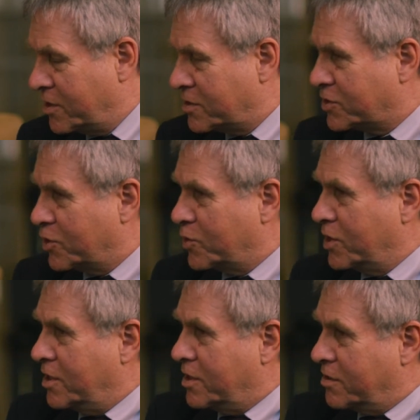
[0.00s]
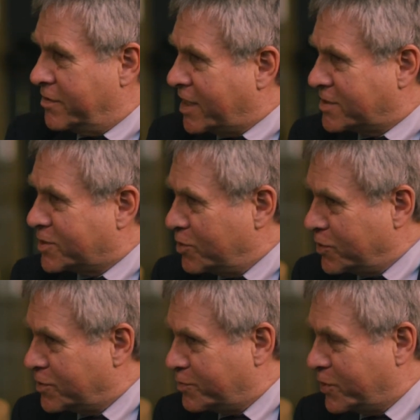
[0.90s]
So that
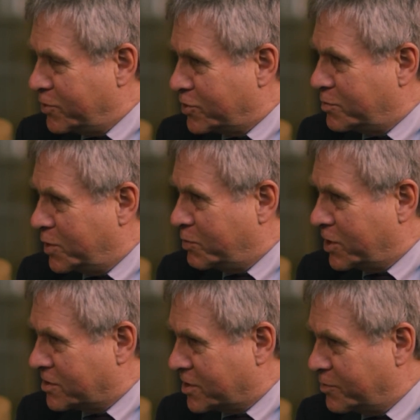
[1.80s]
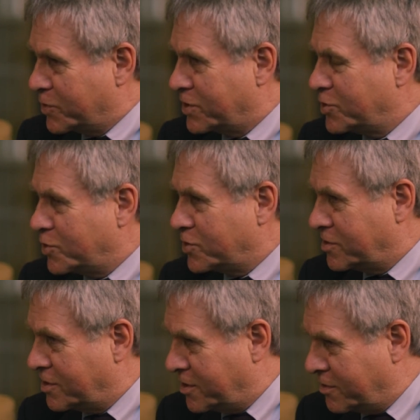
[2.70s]
series appealed to me because I was
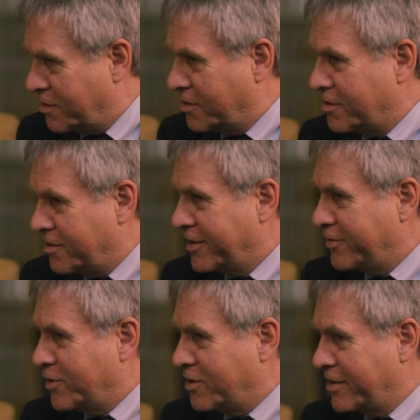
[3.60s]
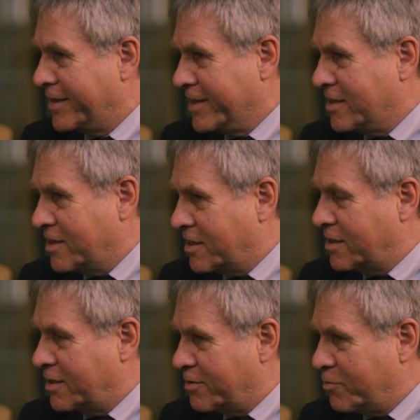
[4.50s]
interested in the
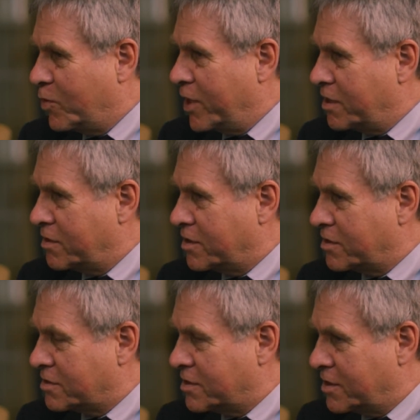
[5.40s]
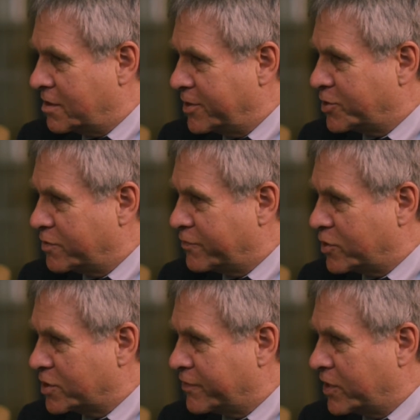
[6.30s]
way that history of
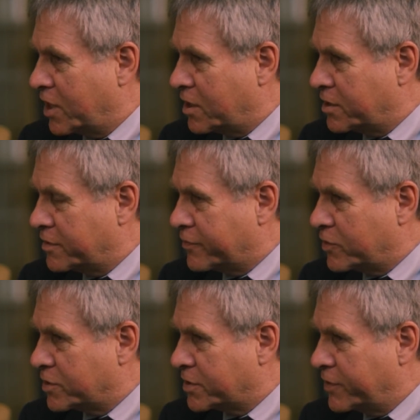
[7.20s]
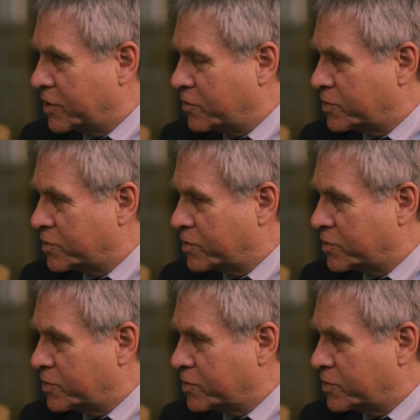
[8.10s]
philosophy and analytic philosophy go